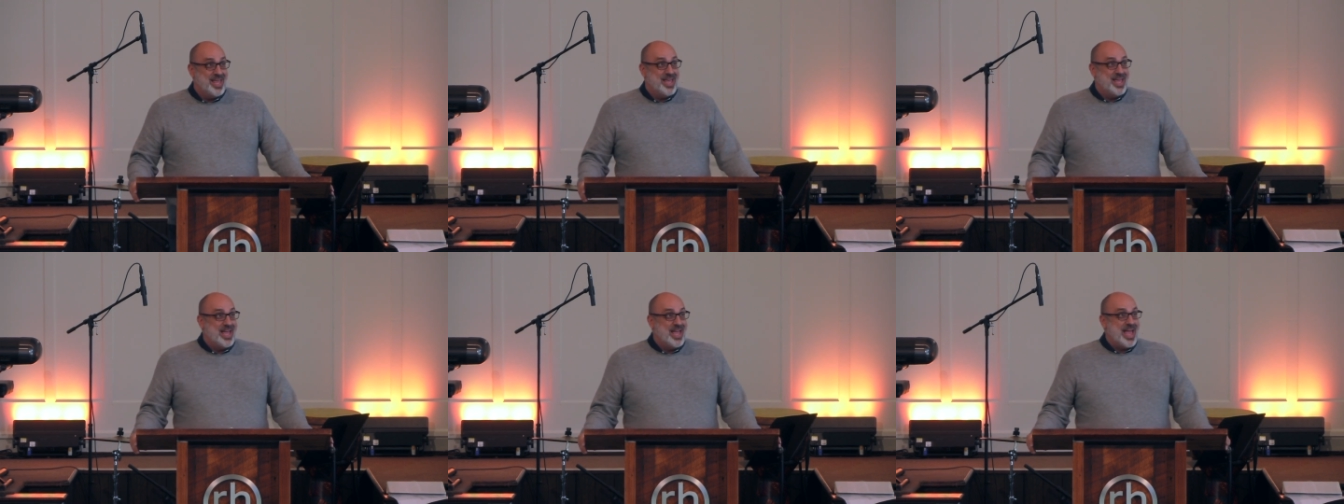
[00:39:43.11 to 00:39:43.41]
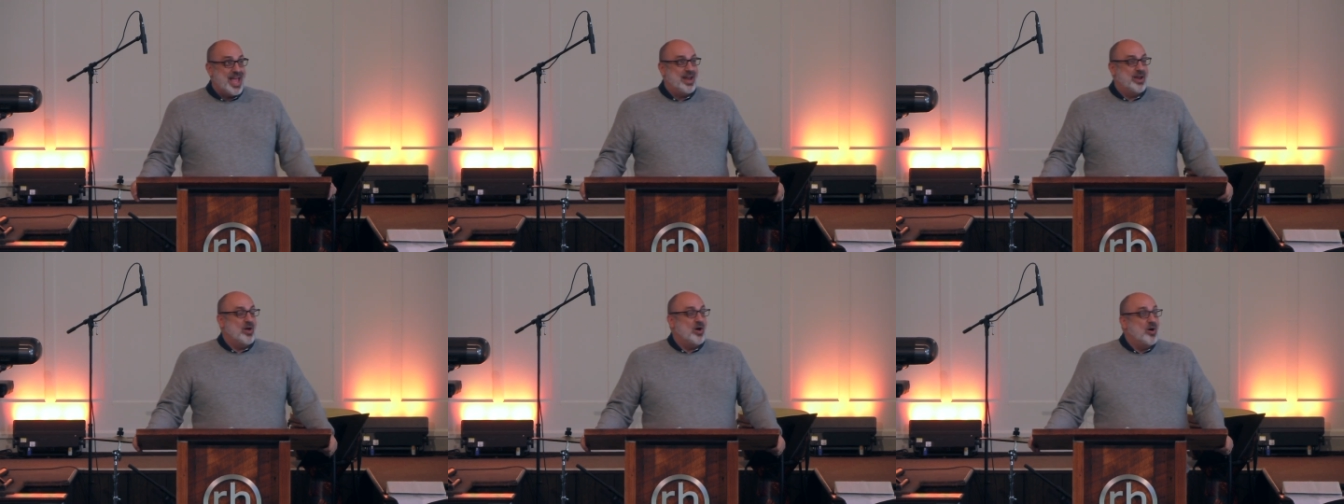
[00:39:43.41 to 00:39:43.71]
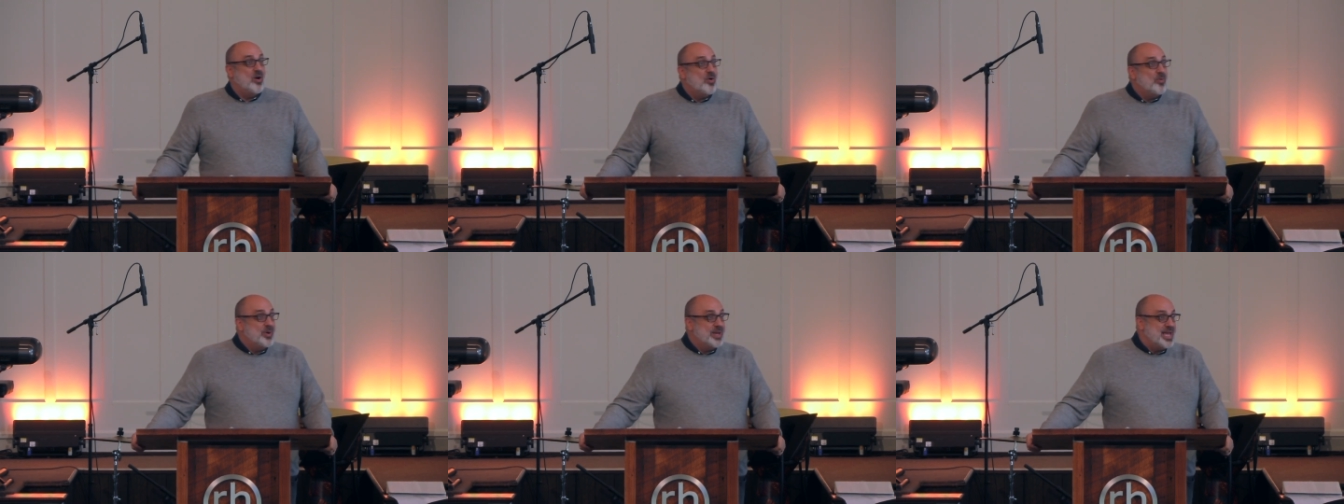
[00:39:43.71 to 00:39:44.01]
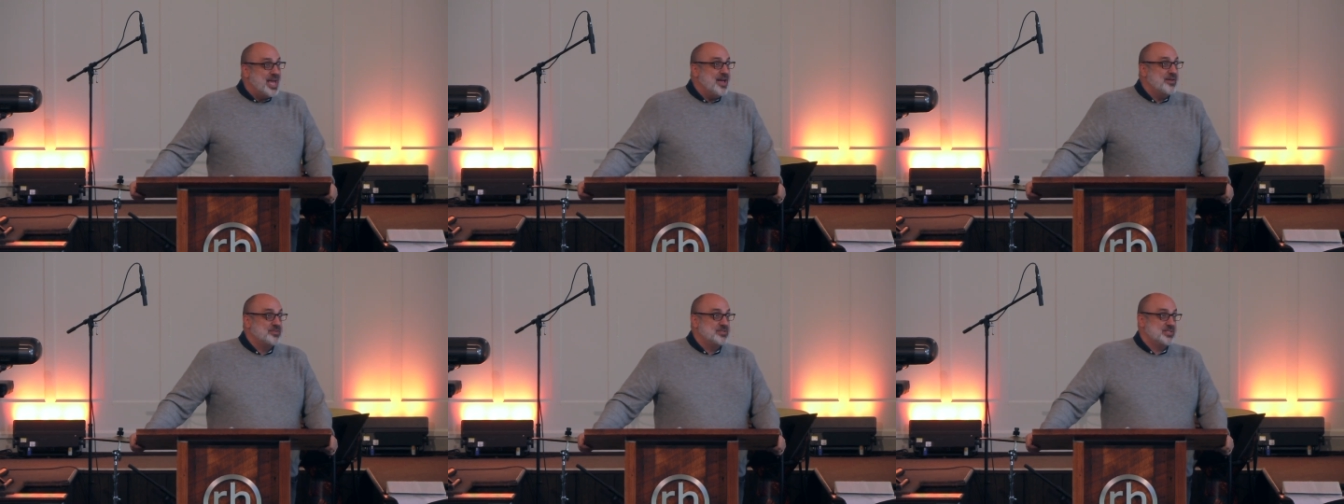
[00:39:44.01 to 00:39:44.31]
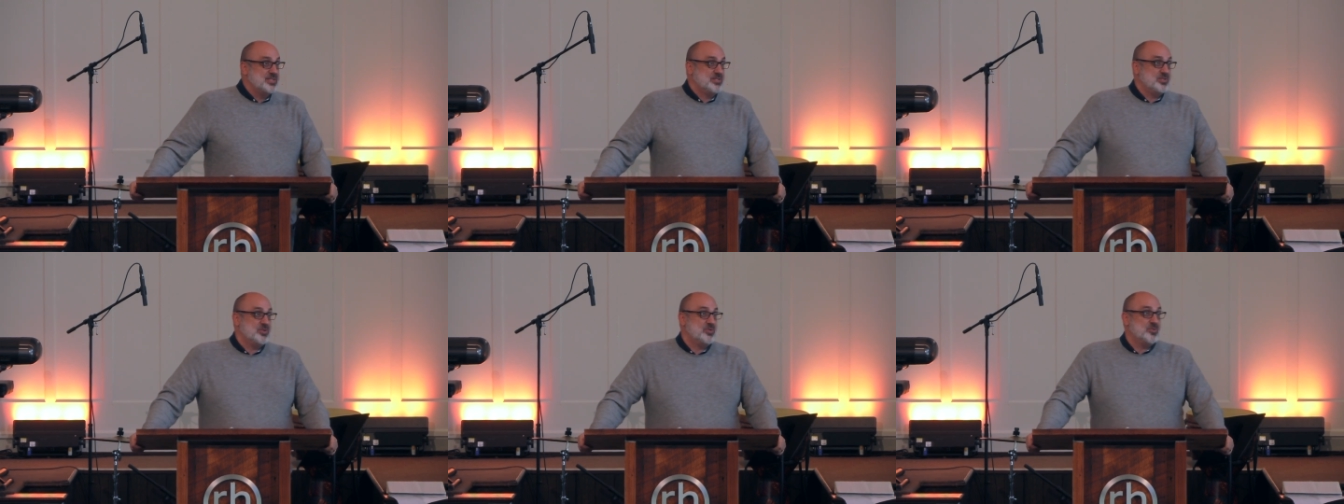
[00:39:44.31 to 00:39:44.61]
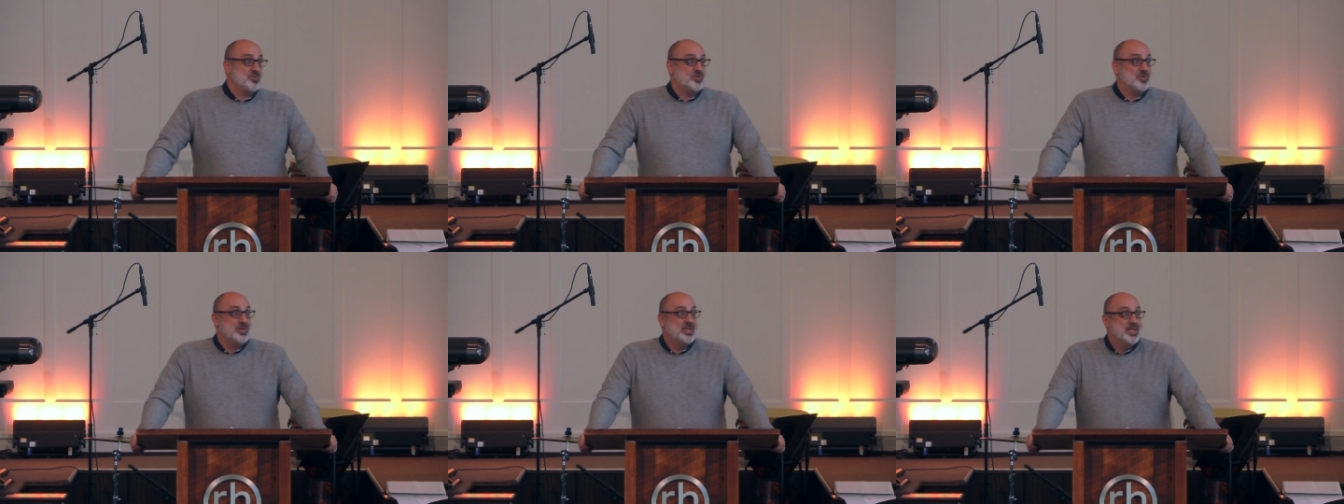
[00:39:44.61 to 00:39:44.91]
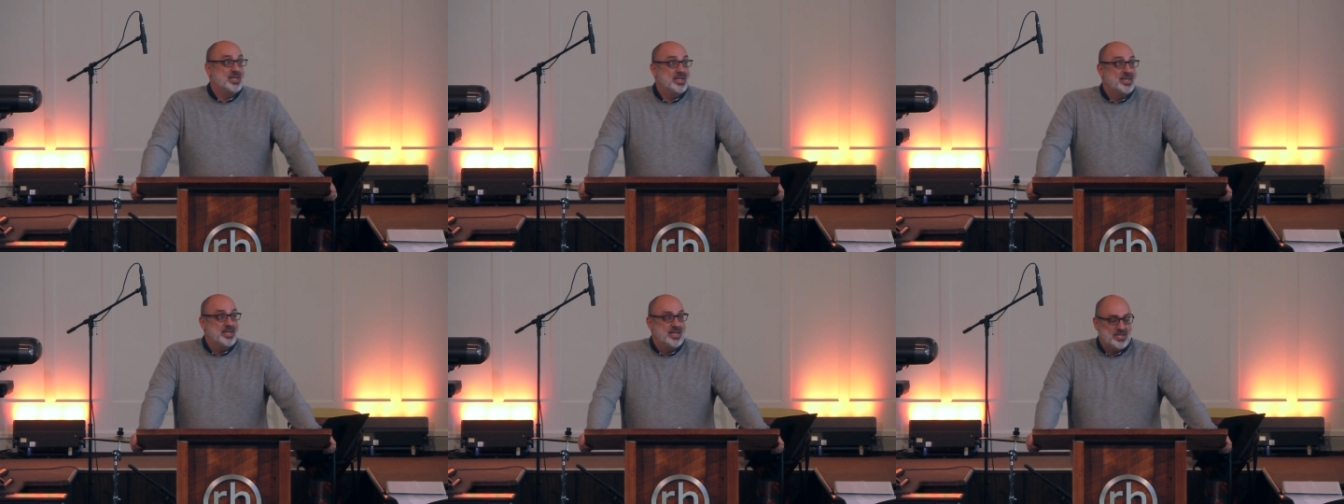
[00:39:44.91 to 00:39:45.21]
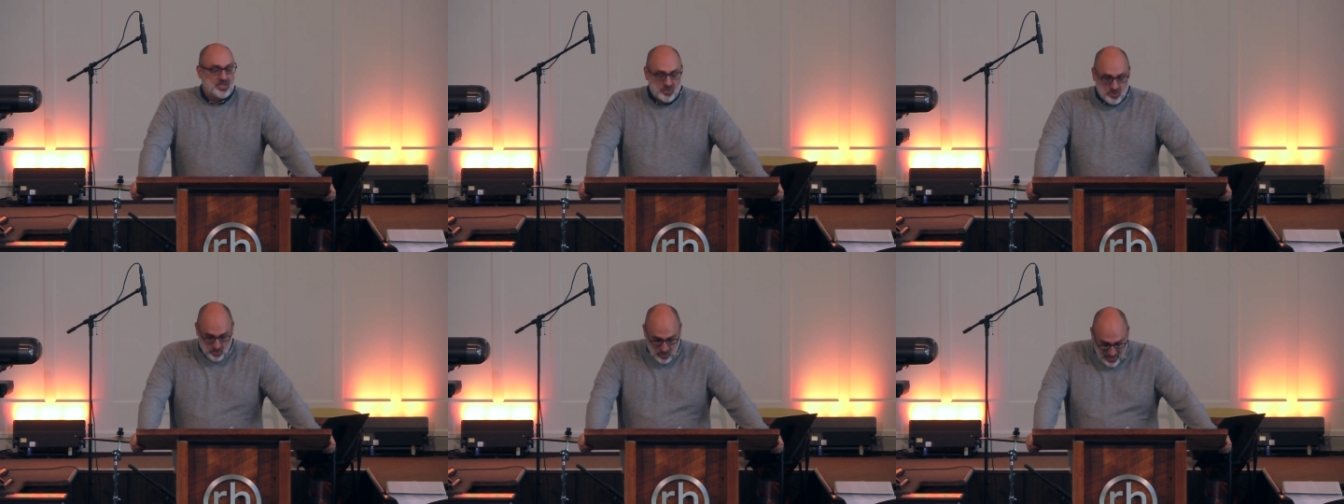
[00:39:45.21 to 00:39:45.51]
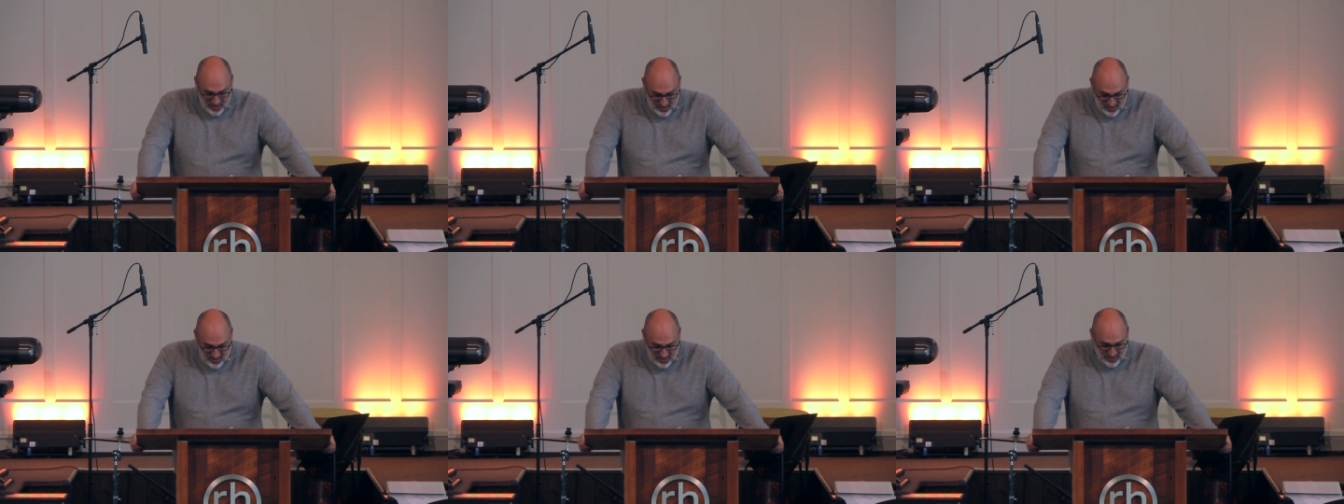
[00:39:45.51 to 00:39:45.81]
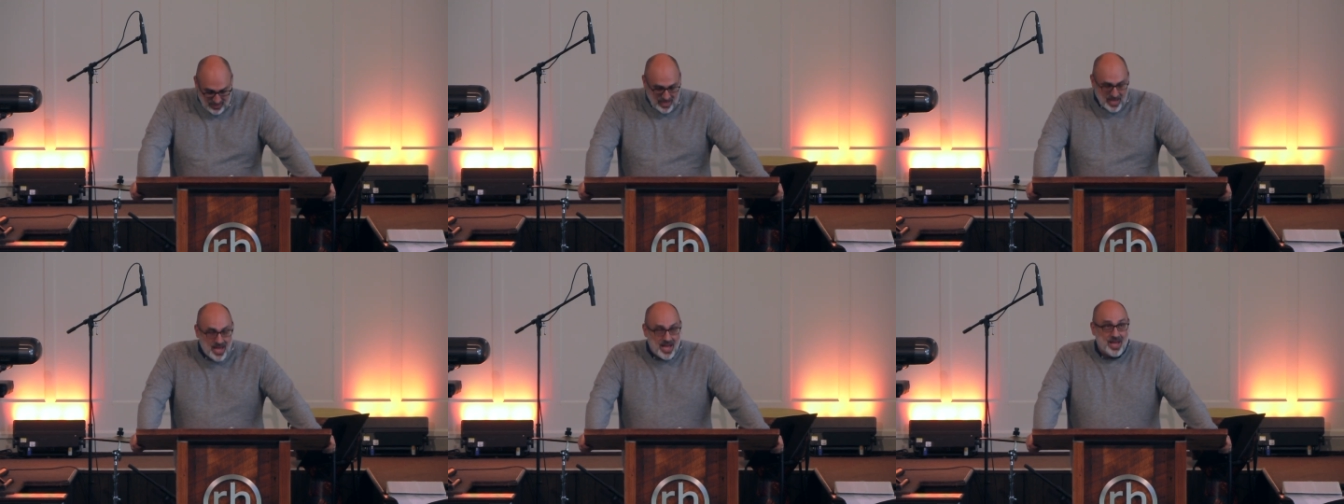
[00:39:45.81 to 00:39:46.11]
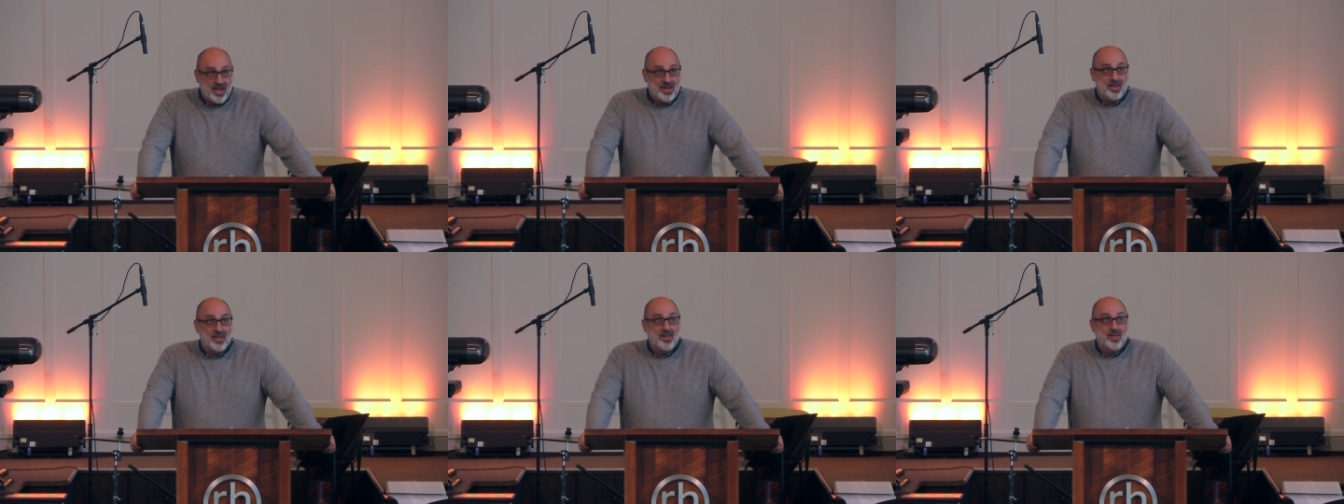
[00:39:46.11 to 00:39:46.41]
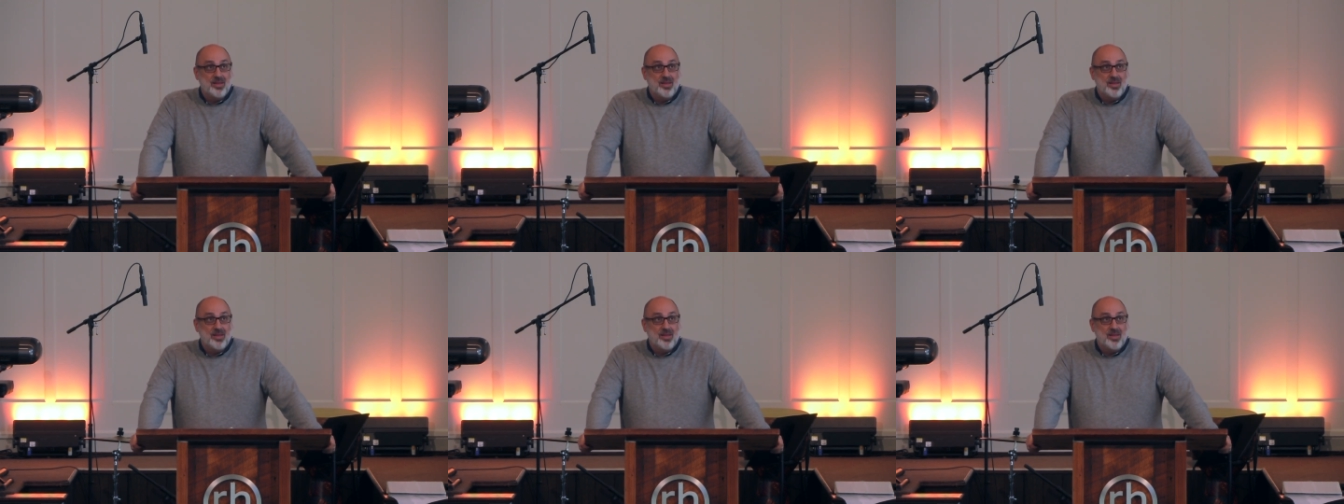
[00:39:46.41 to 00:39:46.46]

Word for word: And all we have to do is trust in God,